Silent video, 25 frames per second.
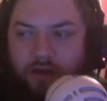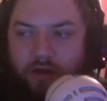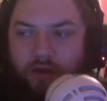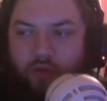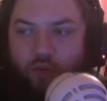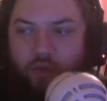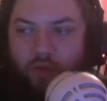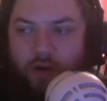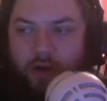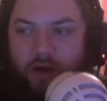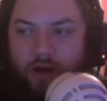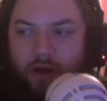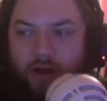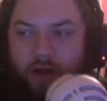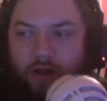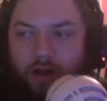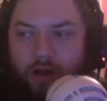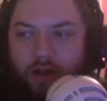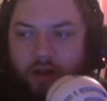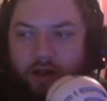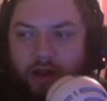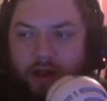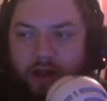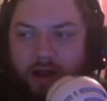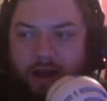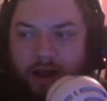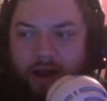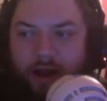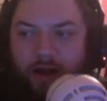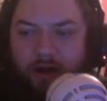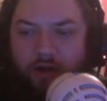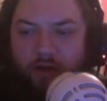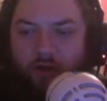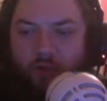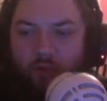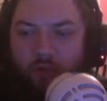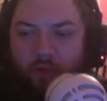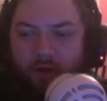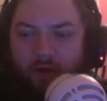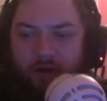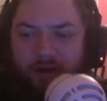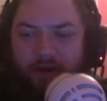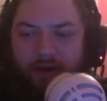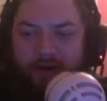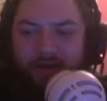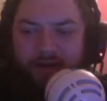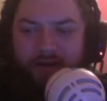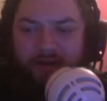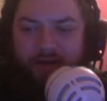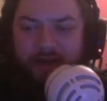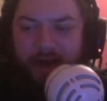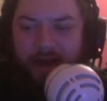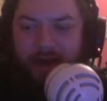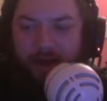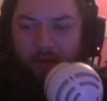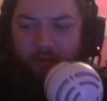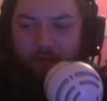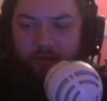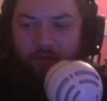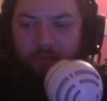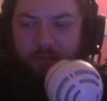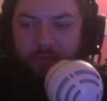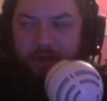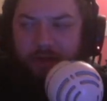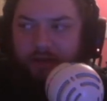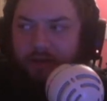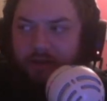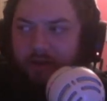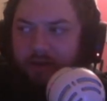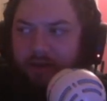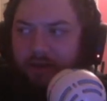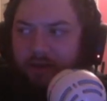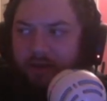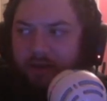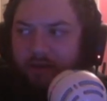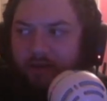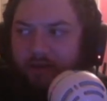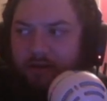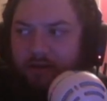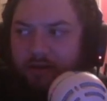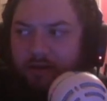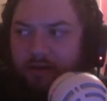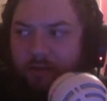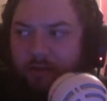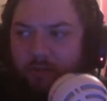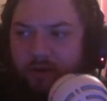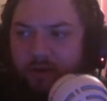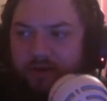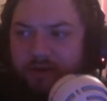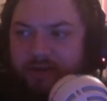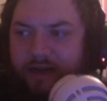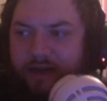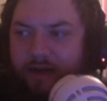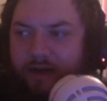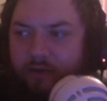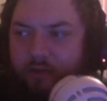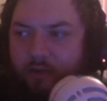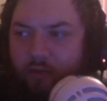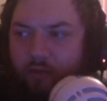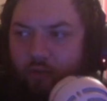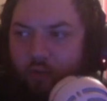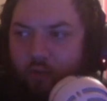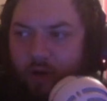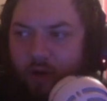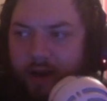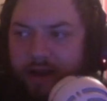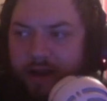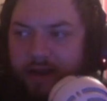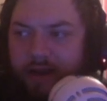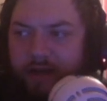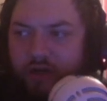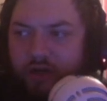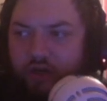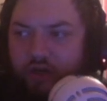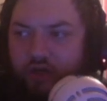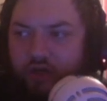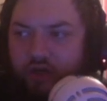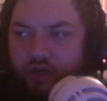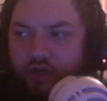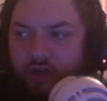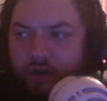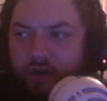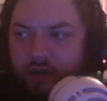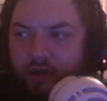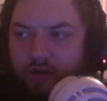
Well, I don't want to attack with melee. I want to attack with range.